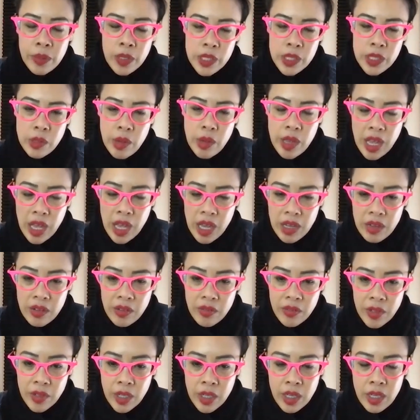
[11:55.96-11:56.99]
So I
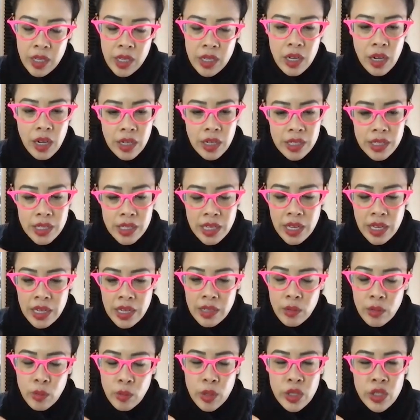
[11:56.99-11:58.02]
have
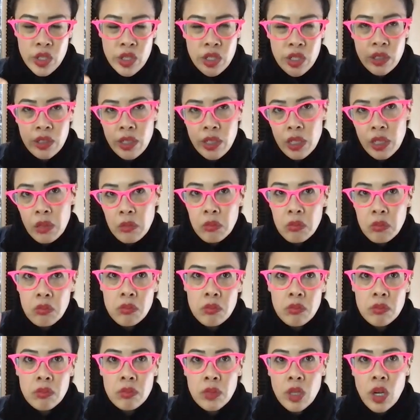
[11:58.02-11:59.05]
content, which, you know,
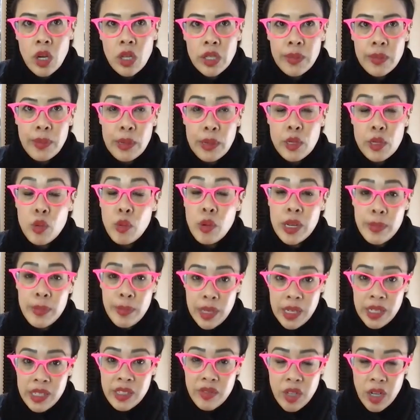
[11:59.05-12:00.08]
call it about twenty
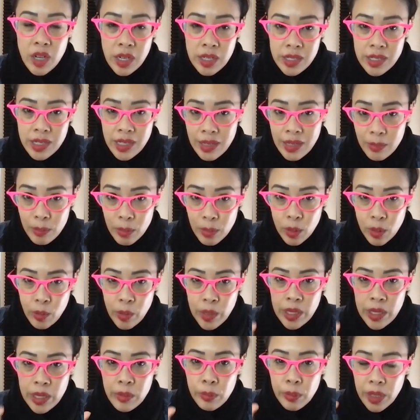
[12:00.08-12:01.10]
minutes of content per
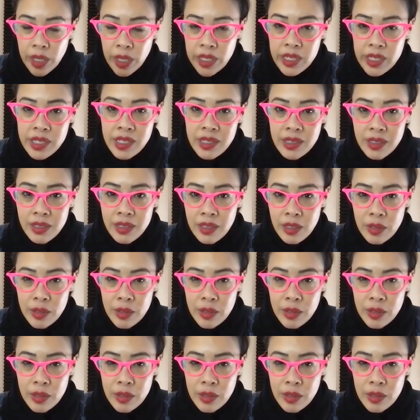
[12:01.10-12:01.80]
week, plus, you